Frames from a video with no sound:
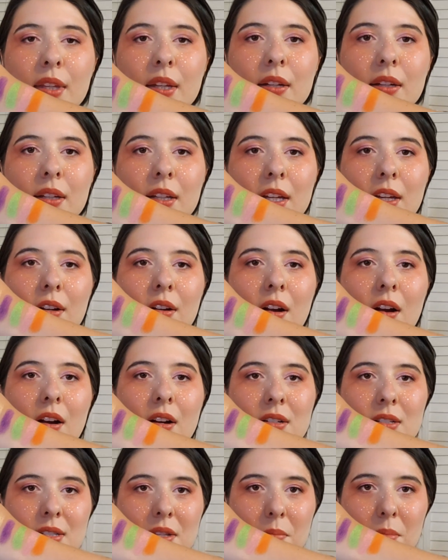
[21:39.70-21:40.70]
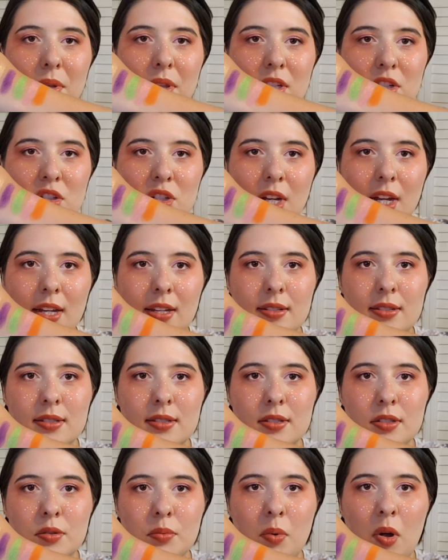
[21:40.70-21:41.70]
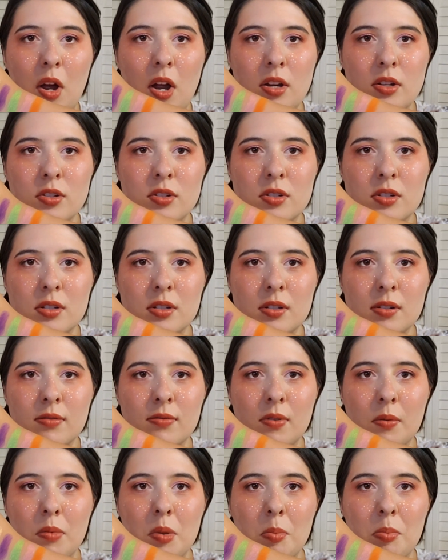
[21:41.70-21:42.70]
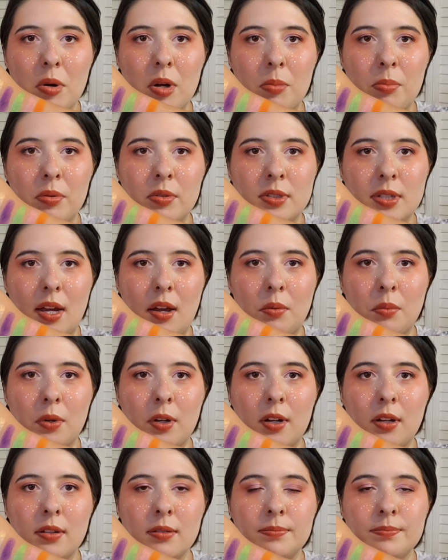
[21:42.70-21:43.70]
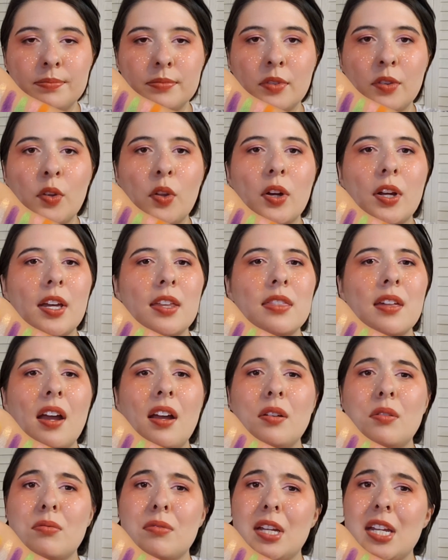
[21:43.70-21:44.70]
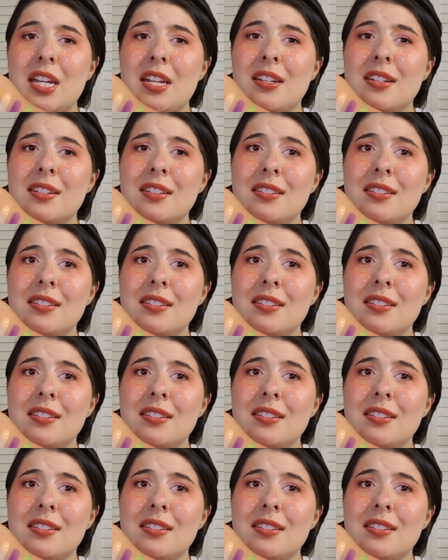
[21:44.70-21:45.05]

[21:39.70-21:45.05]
Here are some of the shades swatched from the purple downward. Look at that green.